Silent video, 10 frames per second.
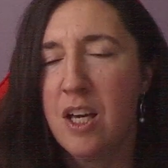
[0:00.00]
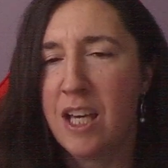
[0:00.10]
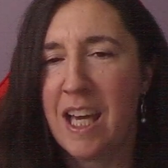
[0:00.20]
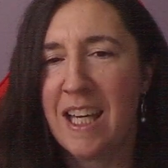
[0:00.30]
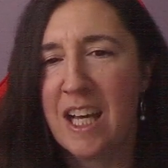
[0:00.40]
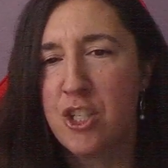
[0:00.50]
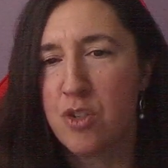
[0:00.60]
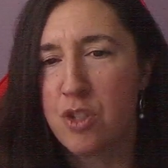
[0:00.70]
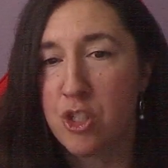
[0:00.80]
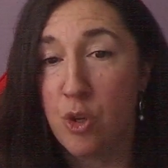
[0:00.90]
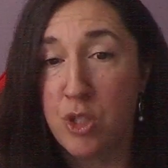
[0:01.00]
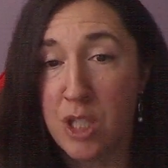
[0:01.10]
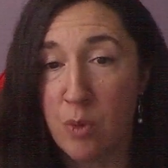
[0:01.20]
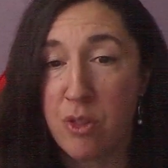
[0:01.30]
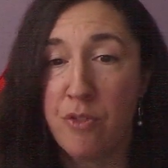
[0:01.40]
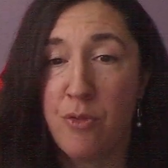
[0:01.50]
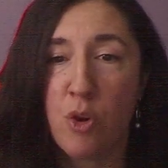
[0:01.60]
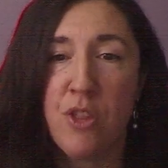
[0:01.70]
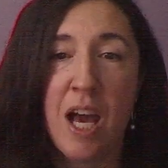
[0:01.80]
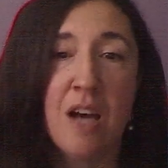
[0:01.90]
Okay, Cancer is associated with the
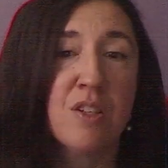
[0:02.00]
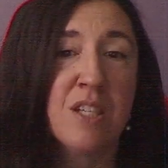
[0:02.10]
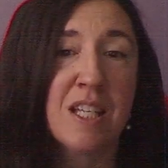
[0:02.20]
4th house.